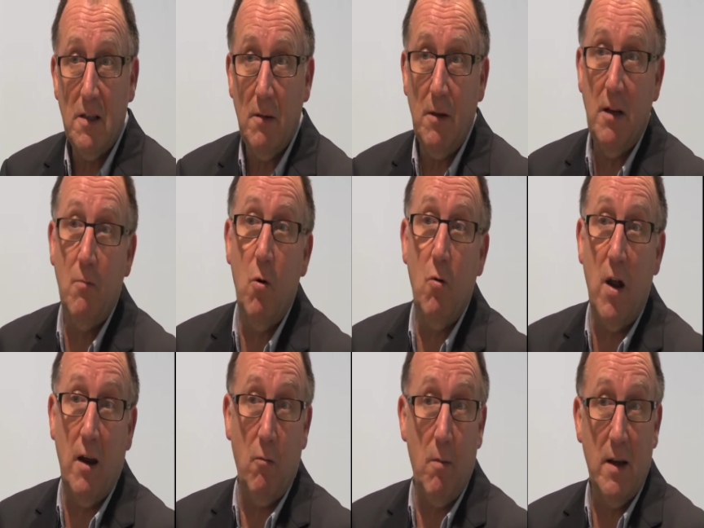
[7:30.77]
I mean, they're more
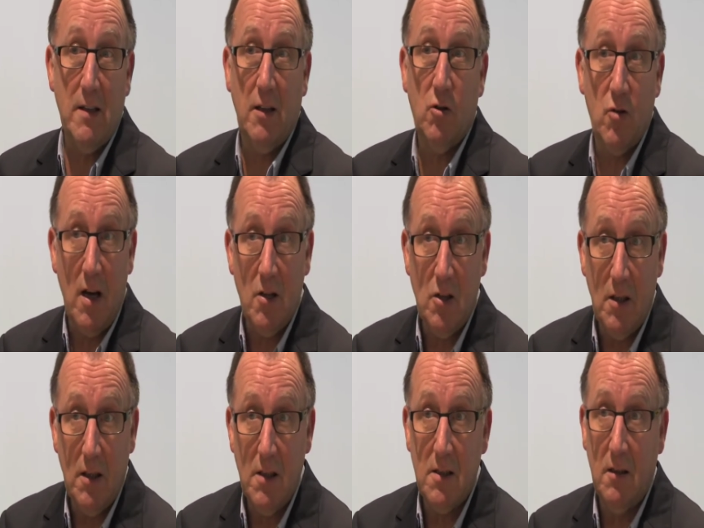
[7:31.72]
like romantic
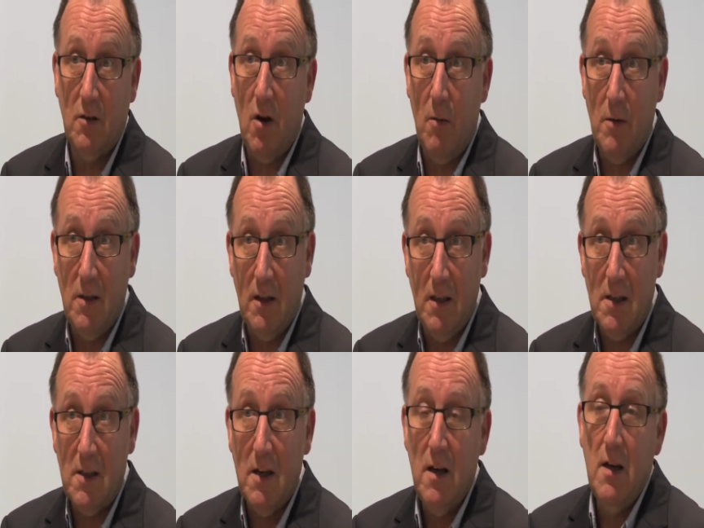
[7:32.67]
tragedies than
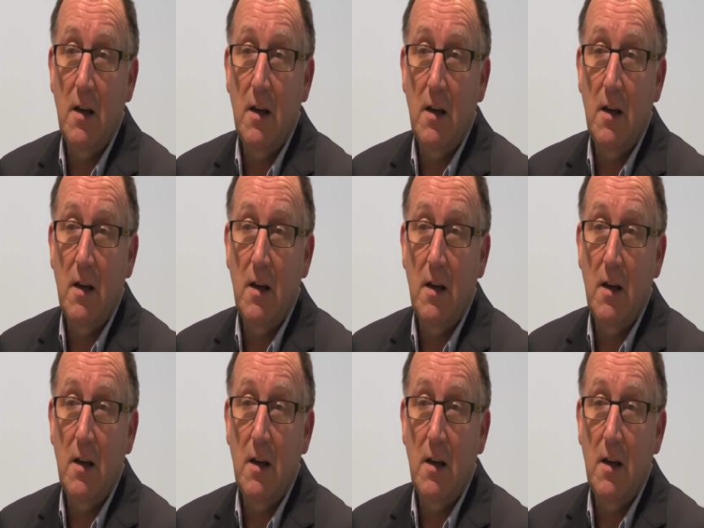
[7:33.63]
comedies.